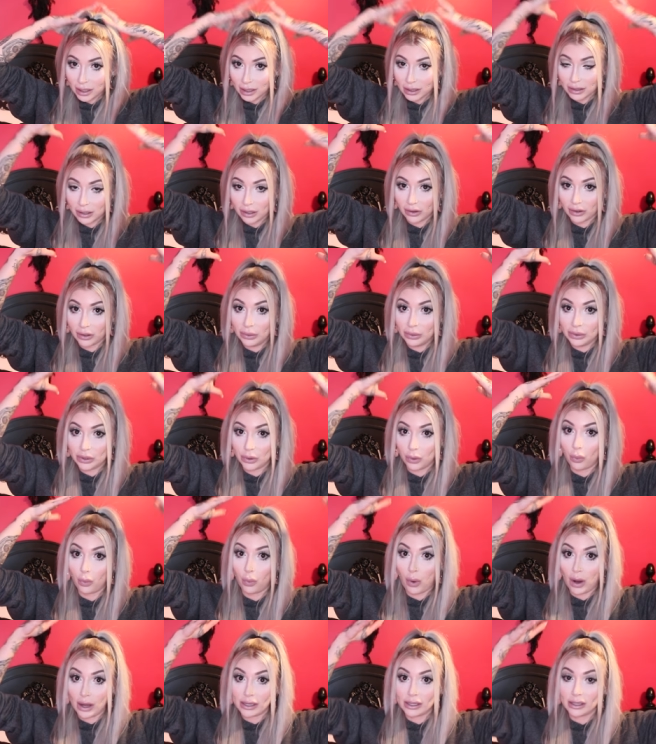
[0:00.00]
till it was
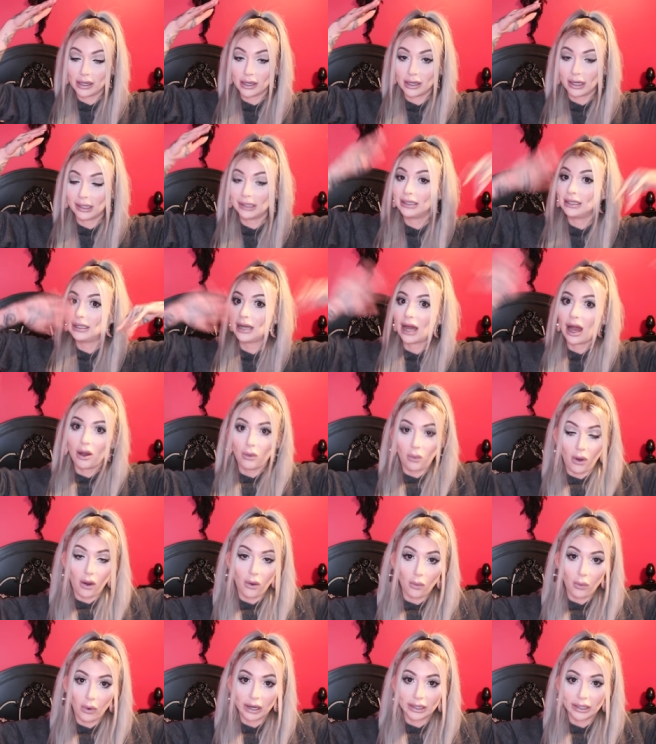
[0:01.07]
white and I did not
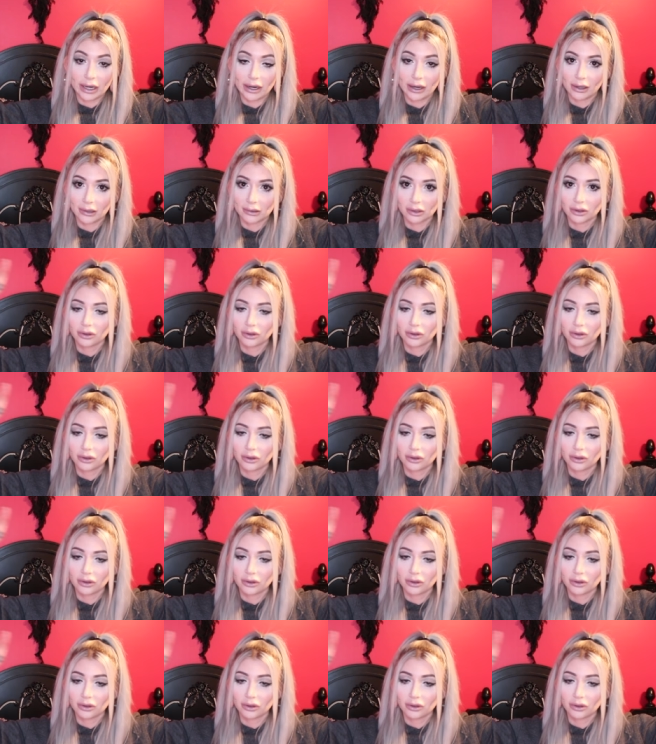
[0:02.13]
want white hair.